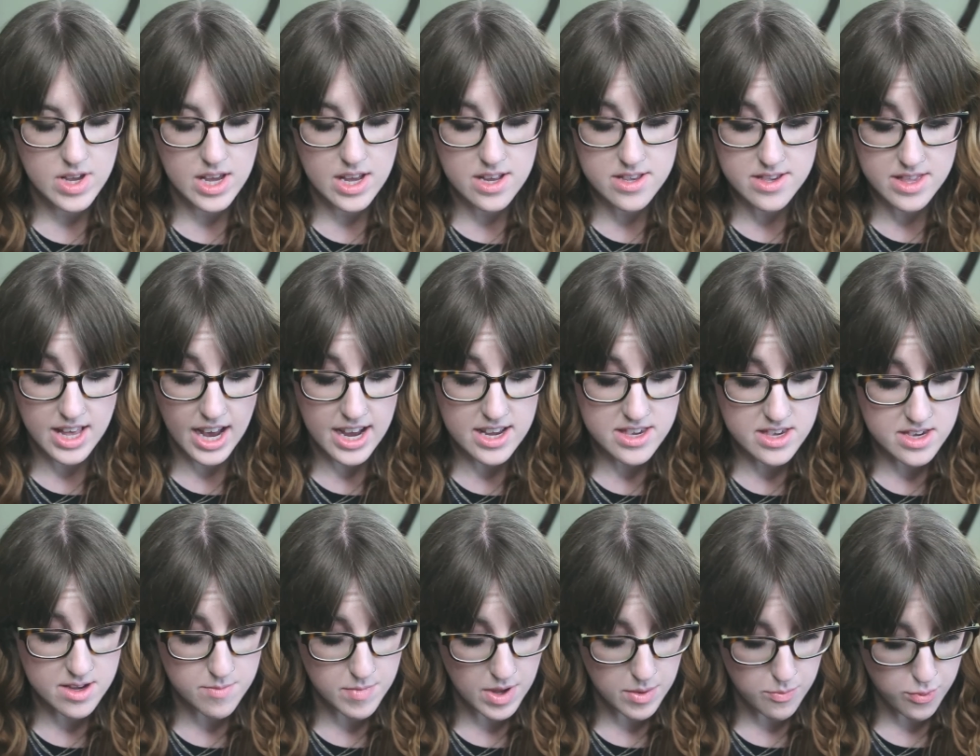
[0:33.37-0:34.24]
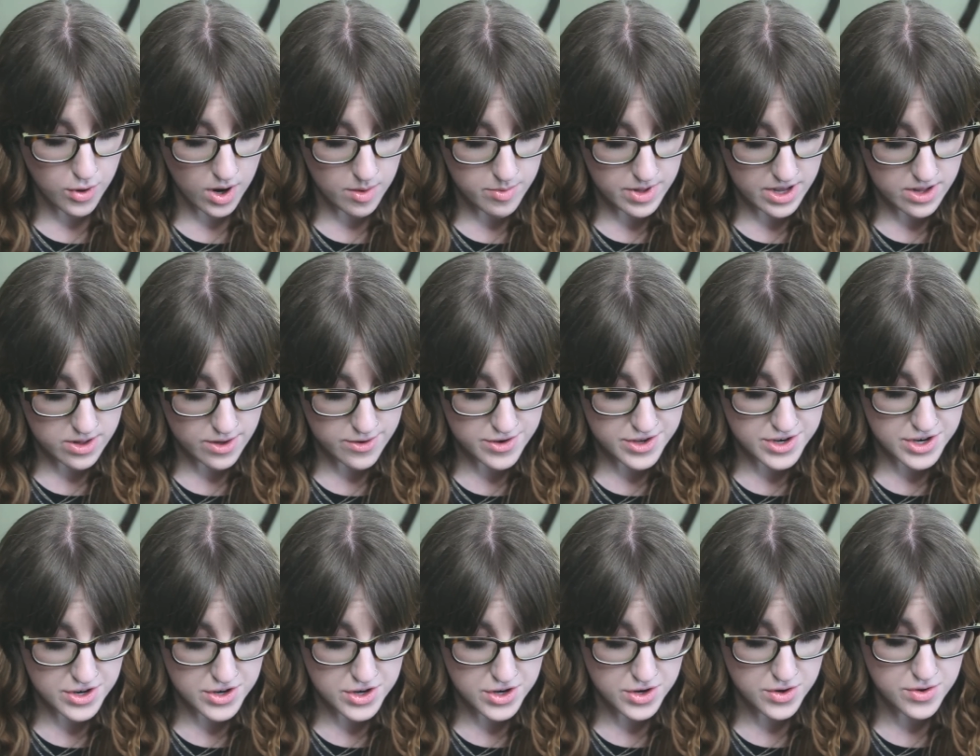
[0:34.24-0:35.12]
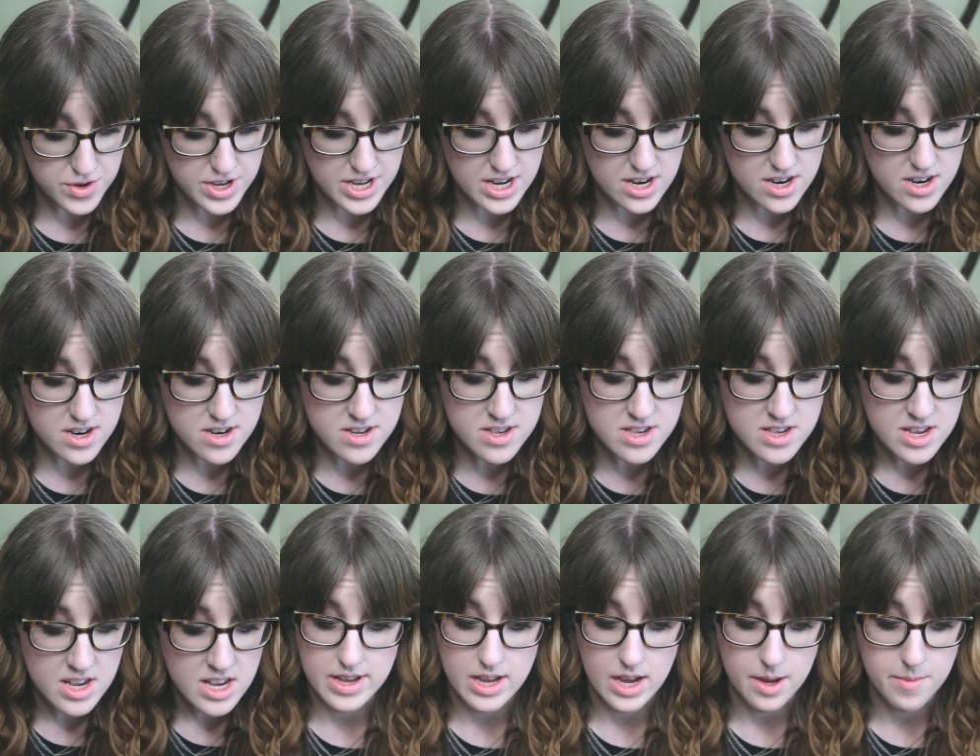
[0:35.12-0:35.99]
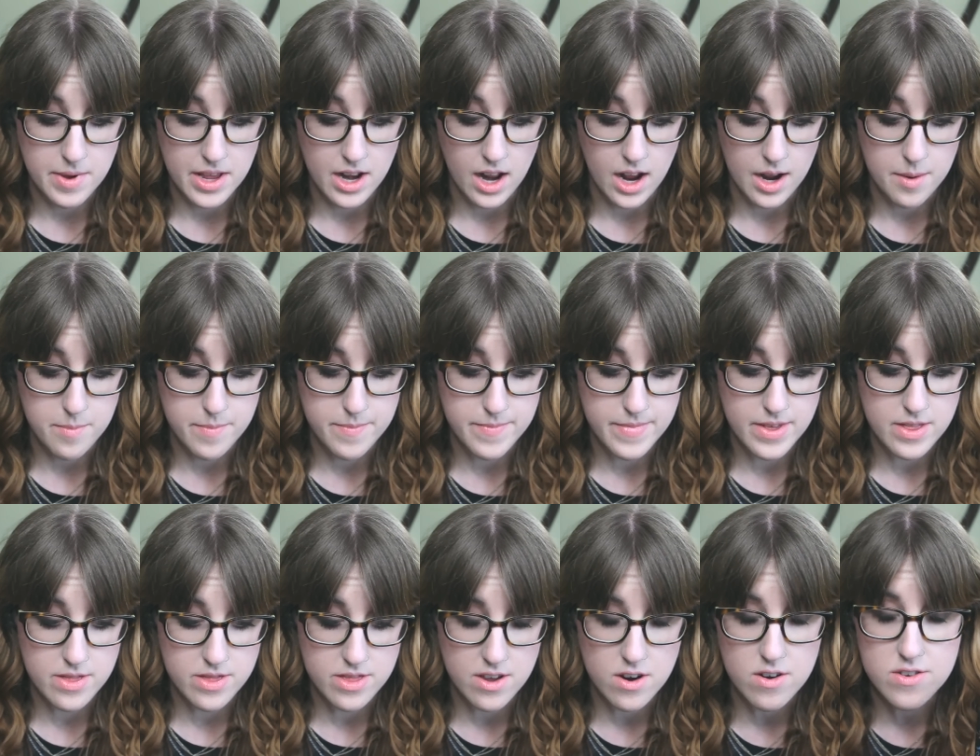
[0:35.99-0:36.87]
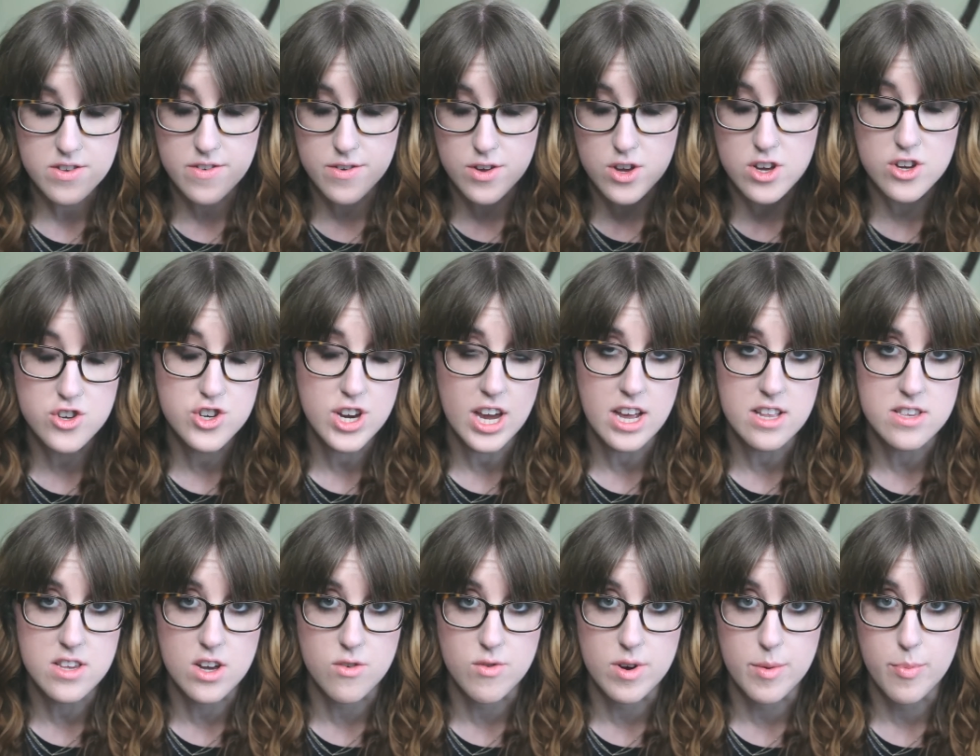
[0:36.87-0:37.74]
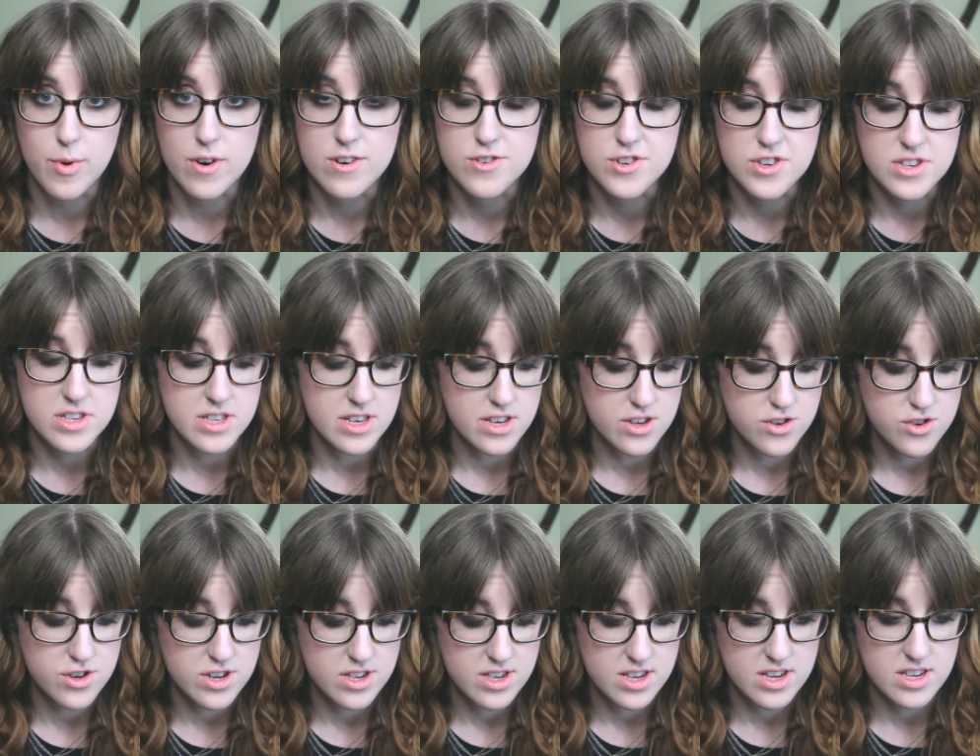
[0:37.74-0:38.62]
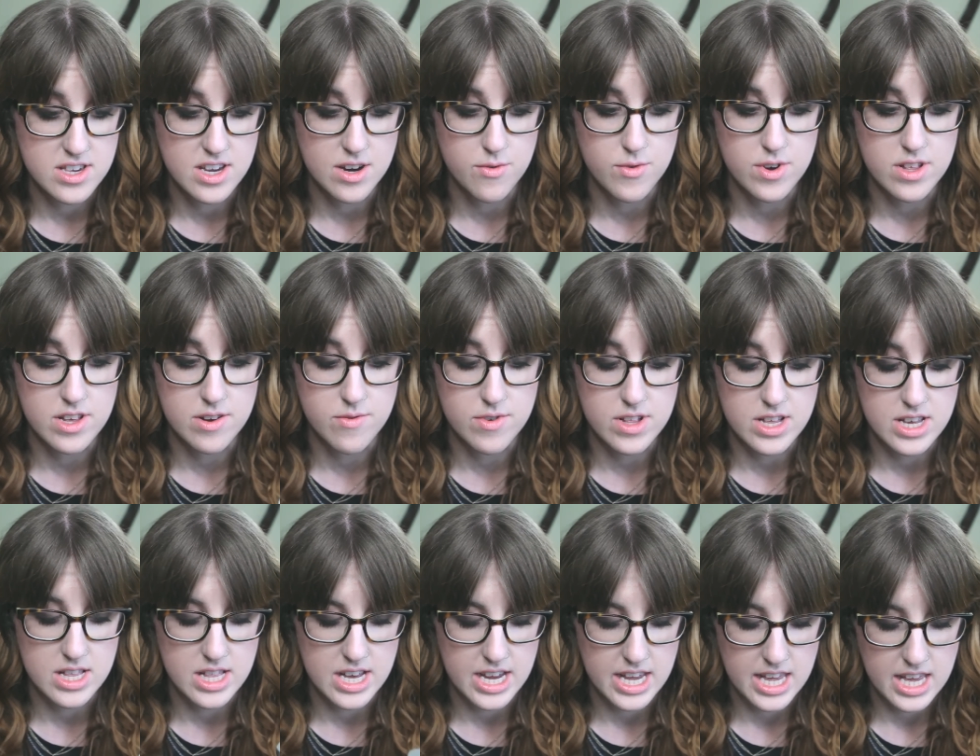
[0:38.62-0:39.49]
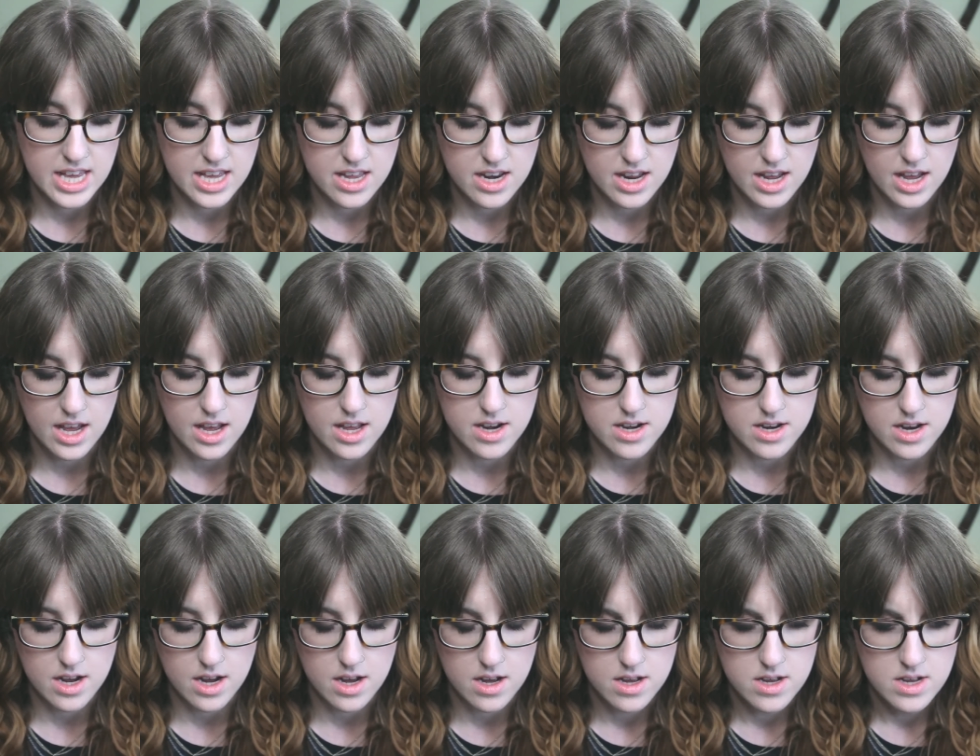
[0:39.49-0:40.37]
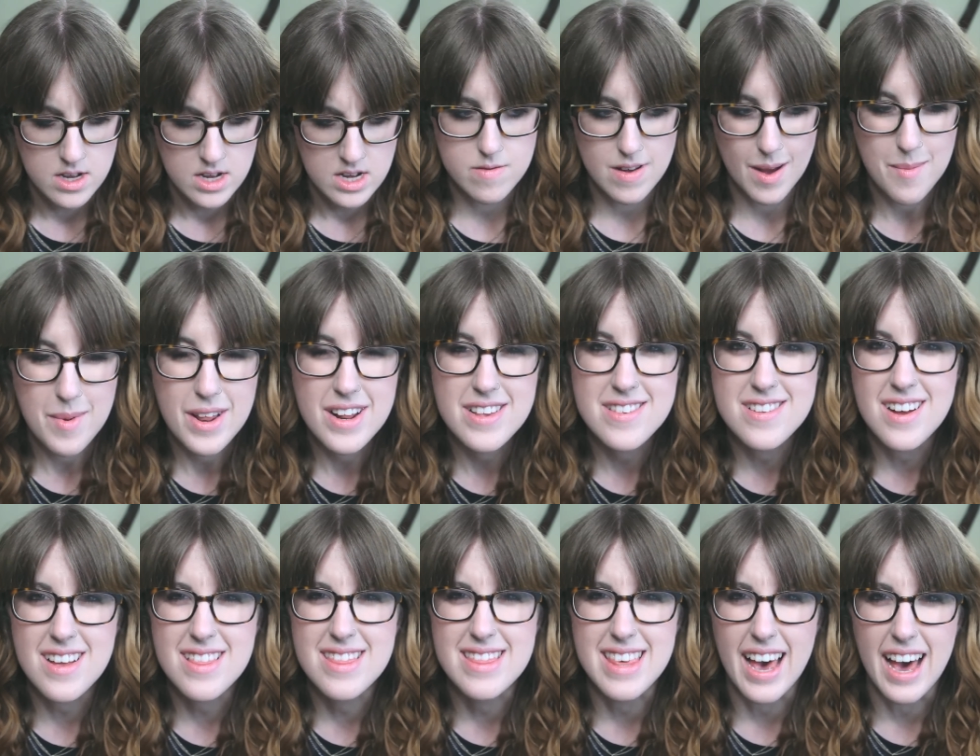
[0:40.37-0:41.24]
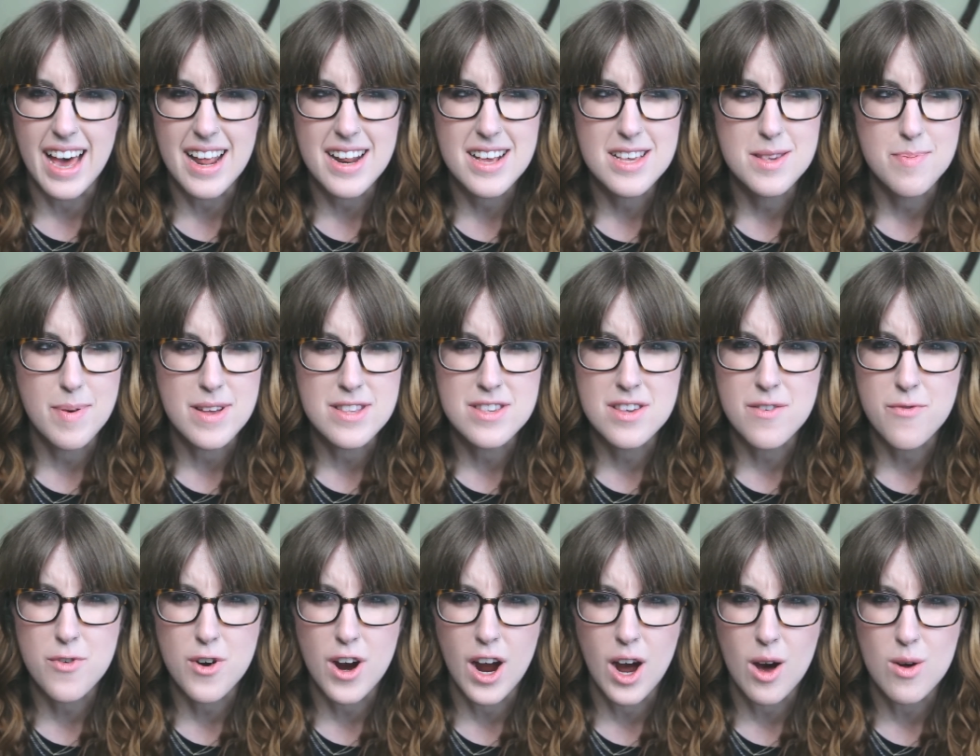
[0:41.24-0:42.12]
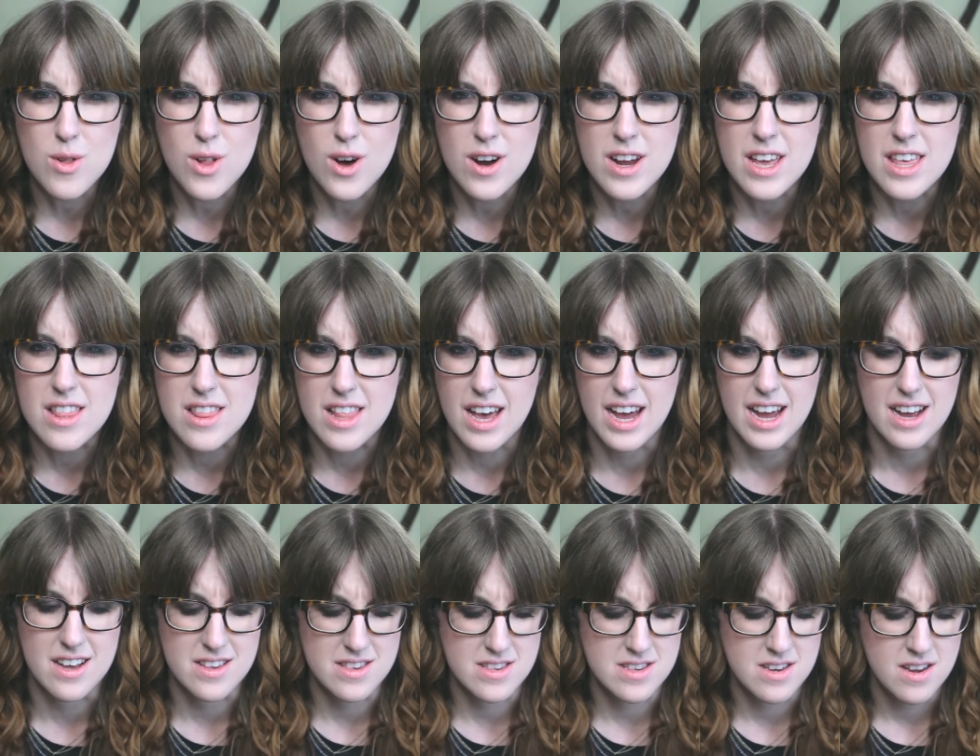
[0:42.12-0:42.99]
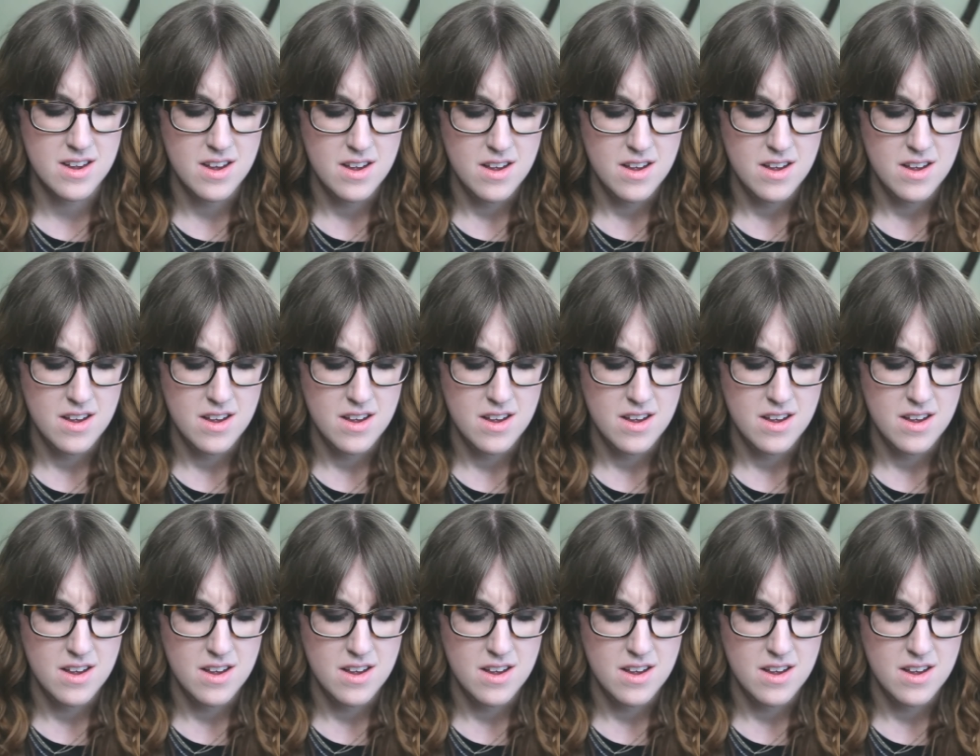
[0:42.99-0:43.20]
It's lasted me probably close to two years. I mean, I there's a good chance I'll repurchase this just because I really, really like it. And uh, I mean, it's not that expensive for how long it lasts.